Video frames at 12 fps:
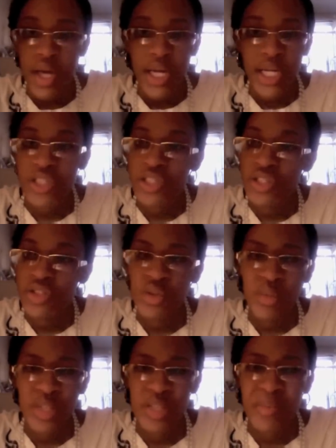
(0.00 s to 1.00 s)
it's just too
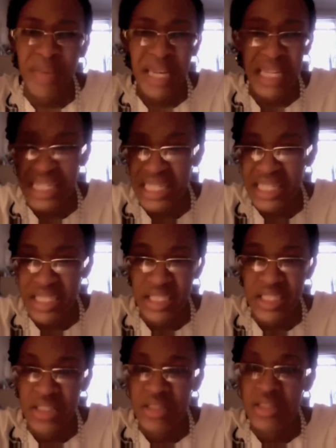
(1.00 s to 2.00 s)
much maintenance
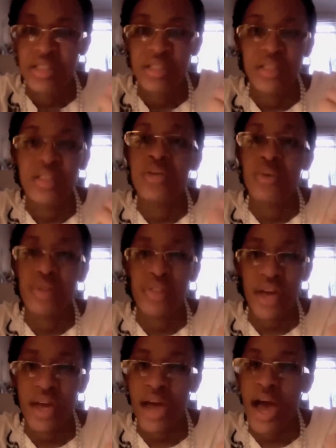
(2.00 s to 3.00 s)
to deal with that.